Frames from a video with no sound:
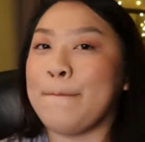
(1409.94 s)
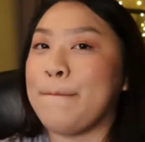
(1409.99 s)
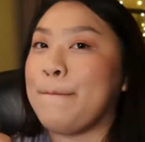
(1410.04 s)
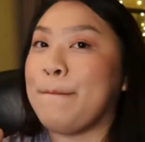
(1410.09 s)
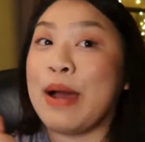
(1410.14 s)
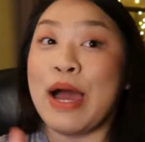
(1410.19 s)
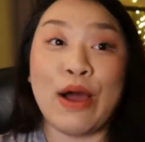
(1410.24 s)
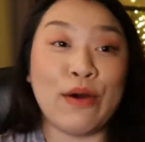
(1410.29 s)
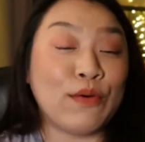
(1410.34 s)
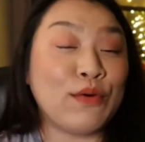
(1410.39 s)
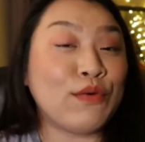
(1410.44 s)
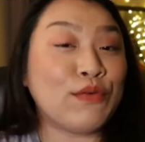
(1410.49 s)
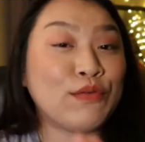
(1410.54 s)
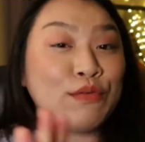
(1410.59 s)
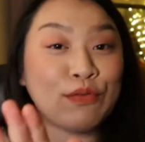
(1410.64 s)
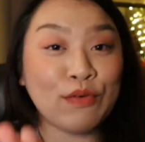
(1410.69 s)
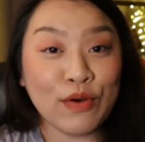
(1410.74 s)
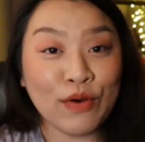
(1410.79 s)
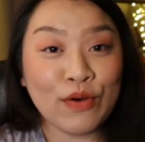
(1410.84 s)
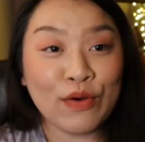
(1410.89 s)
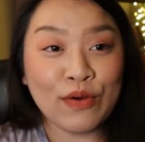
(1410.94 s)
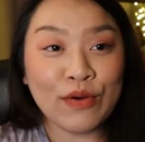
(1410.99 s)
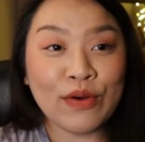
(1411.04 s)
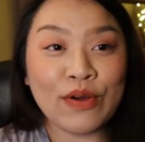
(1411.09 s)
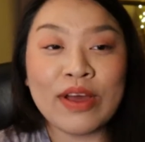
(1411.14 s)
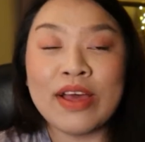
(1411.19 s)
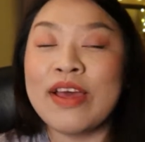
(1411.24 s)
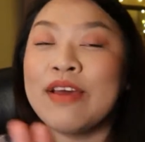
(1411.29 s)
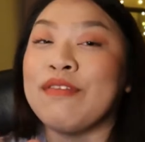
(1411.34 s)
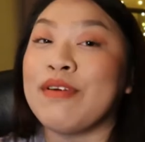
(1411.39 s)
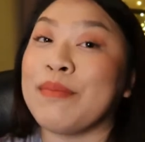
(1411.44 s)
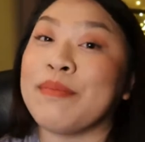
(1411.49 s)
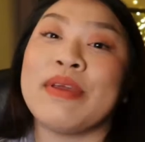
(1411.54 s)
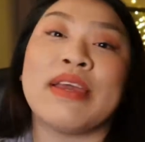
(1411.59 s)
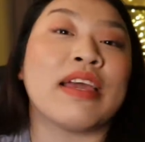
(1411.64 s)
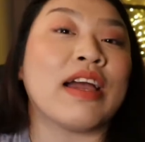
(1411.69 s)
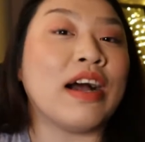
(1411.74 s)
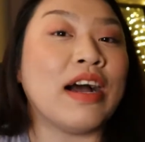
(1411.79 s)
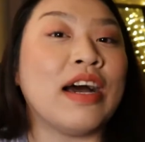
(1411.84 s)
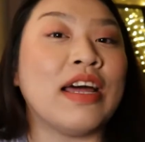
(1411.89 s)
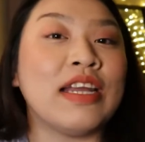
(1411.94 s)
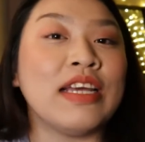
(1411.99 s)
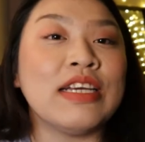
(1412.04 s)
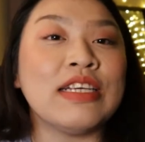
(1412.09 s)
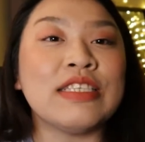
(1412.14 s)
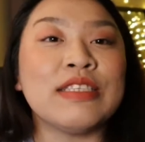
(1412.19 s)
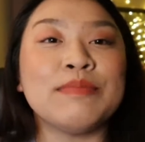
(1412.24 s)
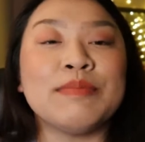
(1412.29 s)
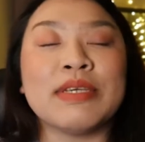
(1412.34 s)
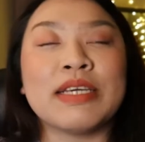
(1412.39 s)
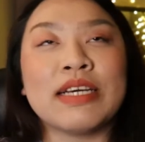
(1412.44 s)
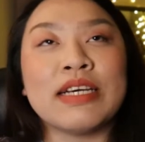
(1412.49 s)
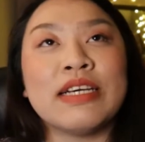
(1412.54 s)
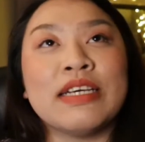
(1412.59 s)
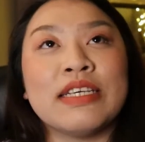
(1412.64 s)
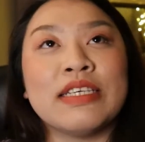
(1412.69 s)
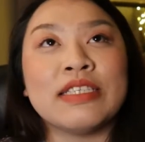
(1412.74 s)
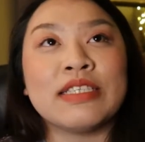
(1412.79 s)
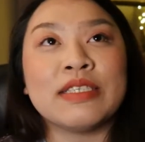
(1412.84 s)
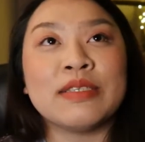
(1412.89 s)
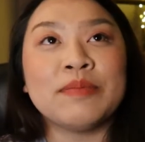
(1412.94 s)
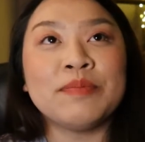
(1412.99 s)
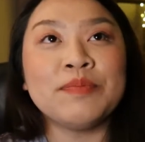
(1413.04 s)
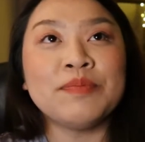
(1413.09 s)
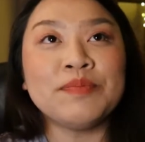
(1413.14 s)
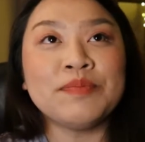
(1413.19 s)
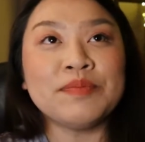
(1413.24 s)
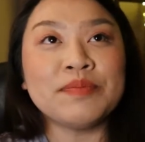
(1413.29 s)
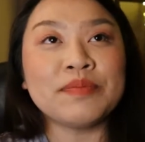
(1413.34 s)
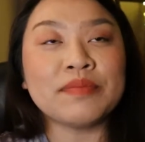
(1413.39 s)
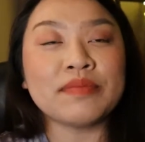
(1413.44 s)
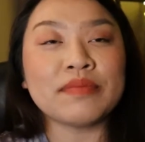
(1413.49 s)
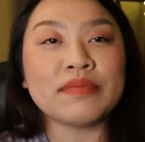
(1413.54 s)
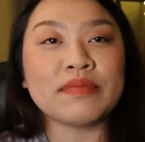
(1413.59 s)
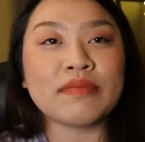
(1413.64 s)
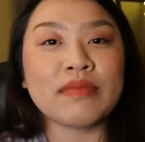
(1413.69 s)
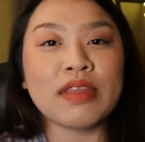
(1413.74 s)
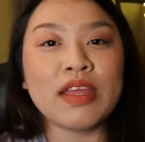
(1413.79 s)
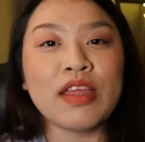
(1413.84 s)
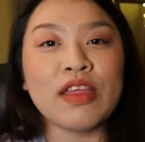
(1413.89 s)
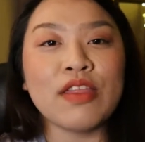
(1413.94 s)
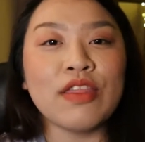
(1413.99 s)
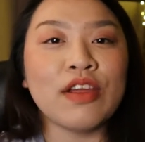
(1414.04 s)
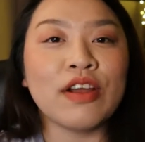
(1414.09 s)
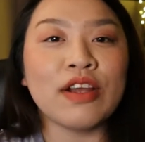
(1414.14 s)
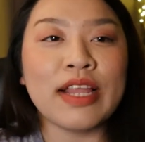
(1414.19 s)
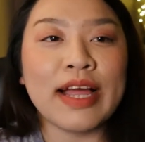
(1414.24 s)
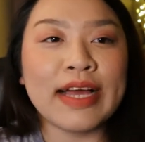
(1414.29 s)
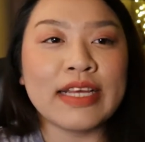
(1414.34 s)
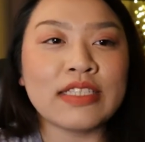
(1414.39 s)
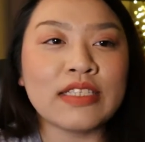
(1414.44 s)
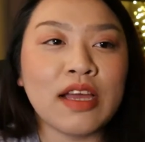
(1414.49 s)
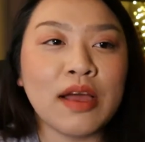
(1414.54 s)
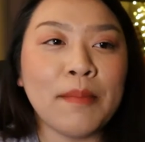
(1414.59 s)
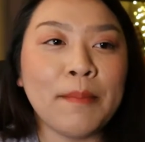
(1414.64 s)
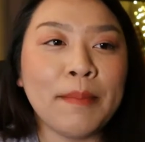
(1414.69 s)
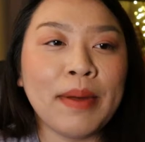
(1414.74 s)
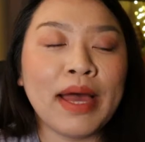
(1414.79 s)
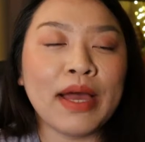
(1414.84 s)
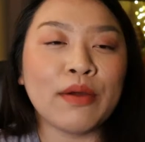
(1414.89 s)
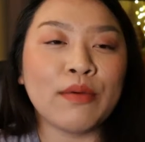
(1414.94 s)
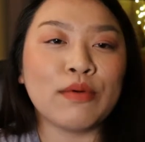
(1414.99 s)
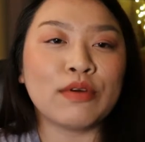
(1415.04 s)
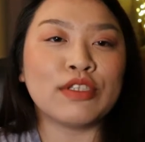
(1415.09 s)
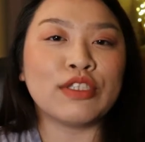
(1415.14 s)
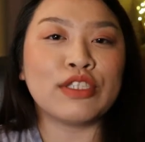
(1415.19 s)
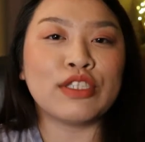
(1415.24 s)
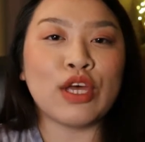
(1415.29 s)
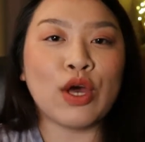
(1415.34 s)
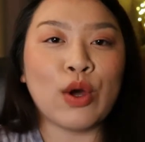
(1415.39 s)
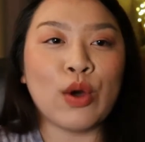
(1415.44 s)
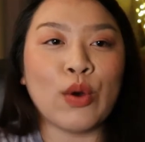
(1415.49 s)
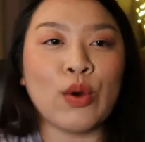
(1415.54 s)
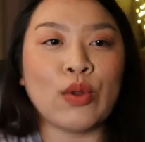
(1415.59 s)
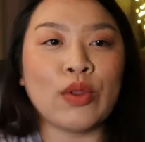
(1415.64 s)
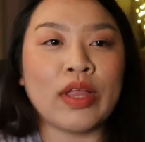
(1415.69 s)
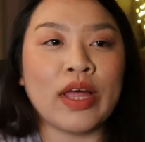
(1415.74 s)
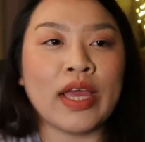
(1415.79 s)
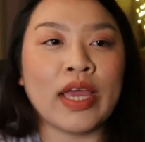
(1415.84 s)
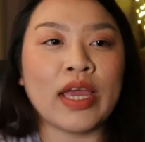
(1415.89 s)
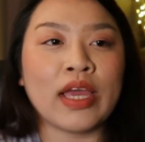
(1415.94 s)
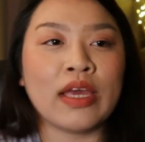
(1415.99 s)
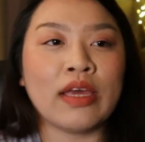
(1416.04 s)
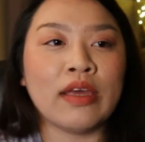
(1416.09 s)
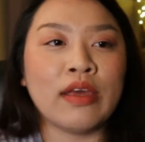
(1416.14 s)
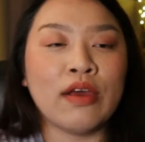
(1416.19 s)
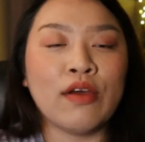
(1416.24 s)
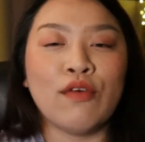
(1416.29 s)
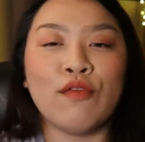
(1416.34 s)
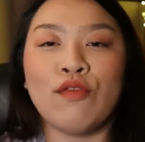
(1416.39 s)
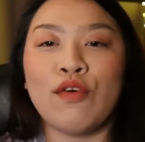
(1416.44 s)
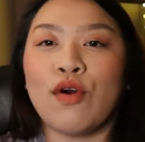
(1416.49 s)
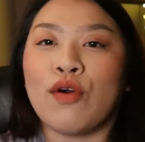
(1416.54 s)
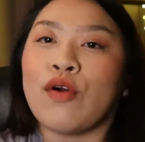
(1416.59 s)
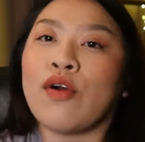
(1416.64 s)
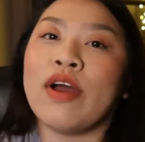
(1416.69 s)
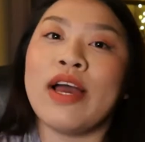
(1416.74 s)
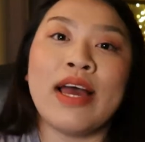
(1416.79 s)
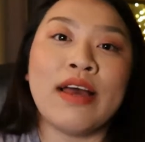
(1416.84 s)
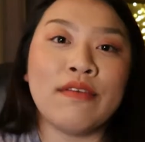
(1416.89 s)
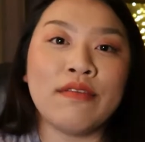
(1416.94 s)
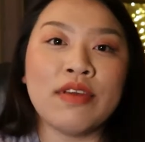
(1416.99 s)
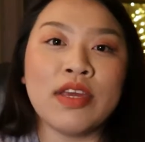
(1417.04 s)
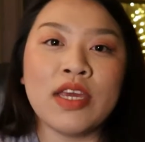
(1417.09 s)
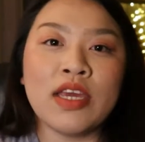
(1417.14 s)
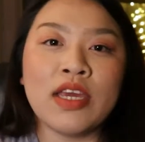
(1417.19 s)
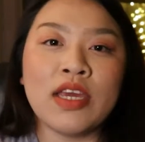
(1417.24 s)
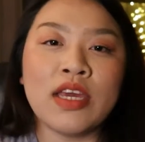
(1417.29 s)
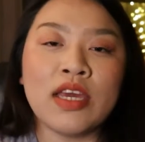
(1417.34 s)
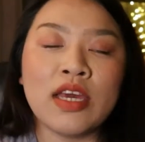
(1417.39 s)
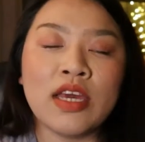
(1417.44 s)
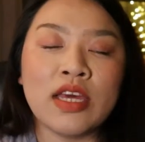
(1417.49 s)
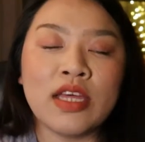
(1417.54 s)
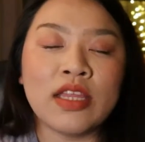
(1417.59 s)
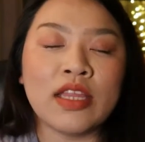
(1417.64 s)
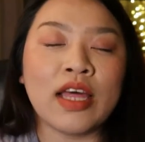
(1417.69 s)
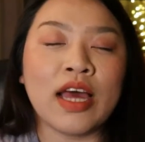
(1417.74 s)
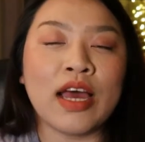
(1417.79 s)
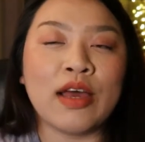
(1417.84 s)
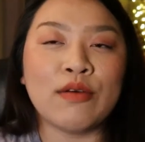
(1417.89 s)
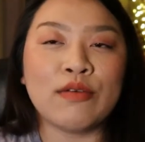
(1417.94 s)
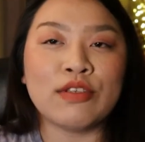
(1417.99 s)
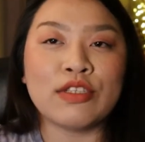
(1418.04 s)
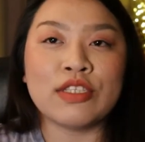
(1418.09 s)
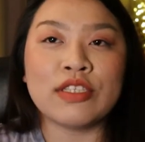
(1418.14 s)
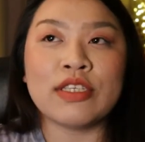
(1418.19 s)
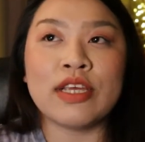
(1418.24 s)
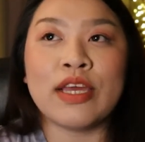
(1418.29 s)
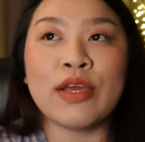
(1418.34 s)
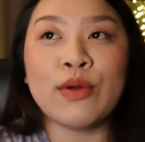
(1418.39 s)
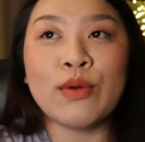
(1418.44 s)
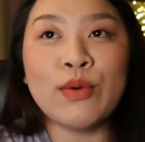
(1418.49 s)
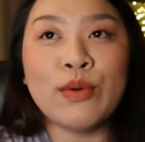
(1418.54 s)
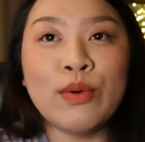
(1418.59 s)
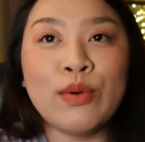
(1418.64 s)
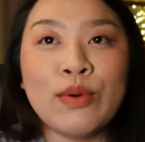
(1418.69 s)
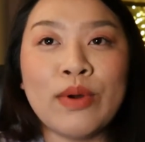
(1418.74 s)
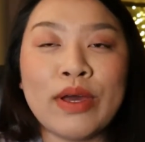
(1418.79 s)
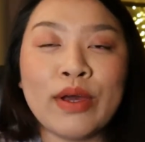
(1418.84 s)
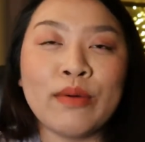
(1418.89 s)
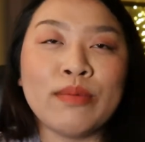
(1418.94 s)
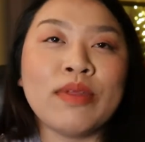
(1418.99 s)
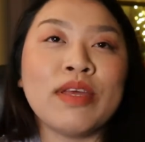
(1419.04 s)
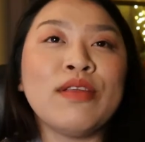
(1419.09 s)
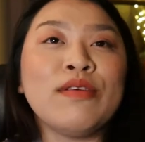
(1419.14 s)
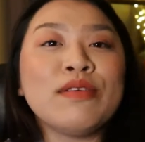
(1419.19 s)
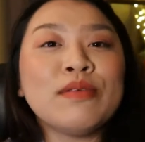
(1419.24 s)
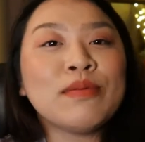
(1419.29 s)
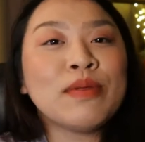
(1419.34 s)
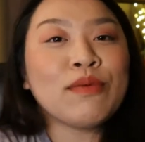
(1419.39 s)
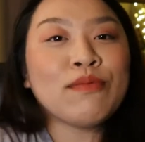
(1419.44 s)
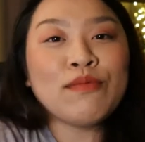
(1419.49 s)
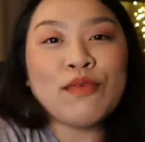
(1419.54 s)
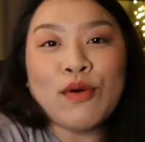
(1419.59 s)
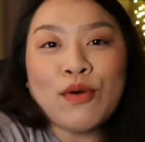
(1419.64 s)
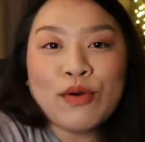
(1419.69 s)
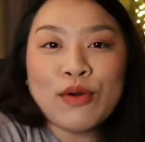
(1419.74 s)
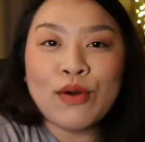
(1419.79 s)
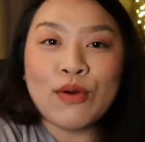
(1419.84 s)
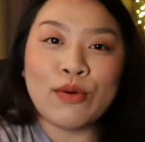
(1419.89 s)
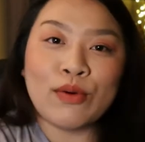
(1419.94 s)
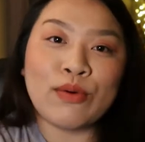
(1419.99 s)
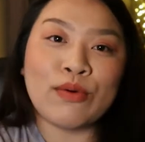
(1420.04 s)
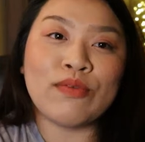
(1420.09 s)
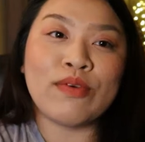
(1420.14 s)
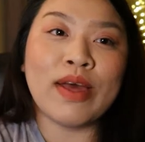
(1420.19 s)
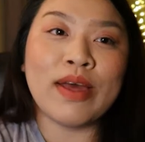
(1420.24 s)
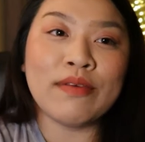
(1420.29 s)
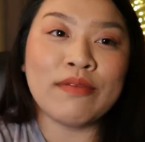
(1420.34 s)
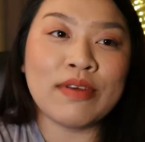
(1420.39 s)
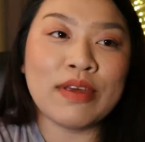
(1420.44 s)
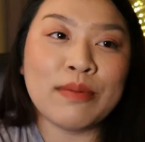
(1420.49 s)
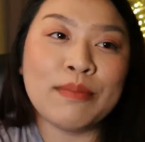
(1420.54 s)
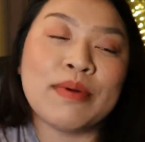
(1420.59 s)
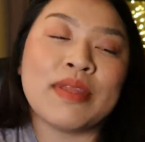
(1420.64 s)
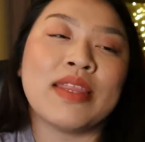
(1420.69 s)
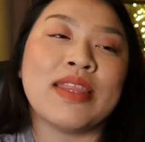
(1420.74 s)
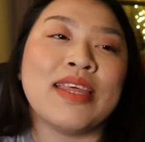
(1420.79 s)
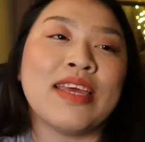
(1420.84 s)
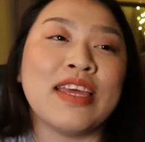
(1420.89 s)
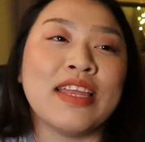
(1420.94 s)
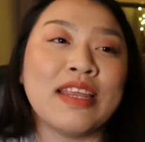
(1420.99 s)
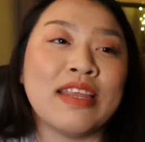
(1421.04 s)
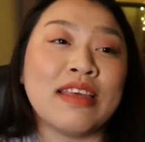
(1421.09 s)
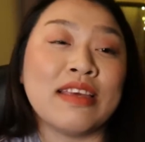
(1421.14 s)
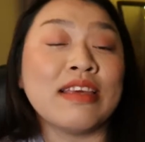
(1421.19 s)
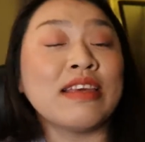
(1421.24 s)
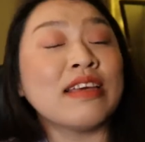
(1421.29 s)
powerful, if I'm being honest, because their last comeback was so like vocal heavy that I was just like, ooh, I hope they do something vocal heavy. But then,